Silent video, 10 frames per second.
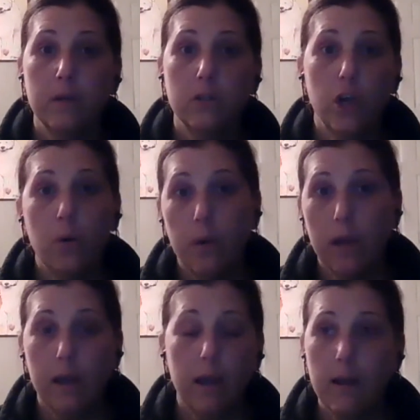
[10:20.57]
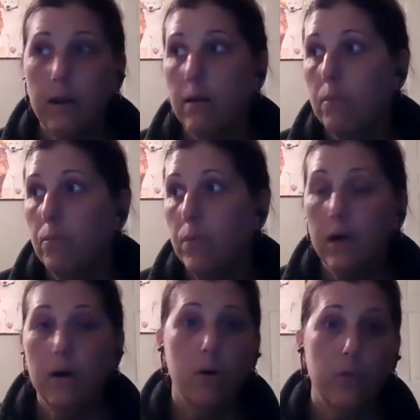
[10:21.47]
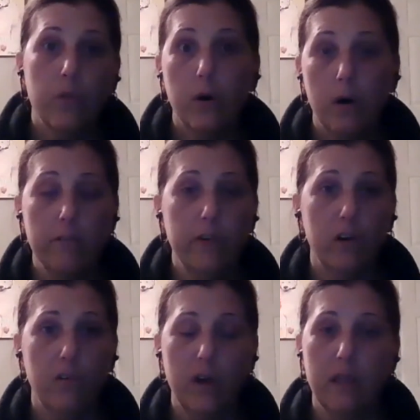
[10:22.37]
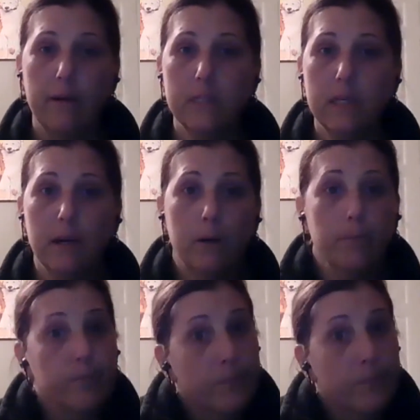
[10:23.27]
Joey and Bill, they'll all verify that I was here.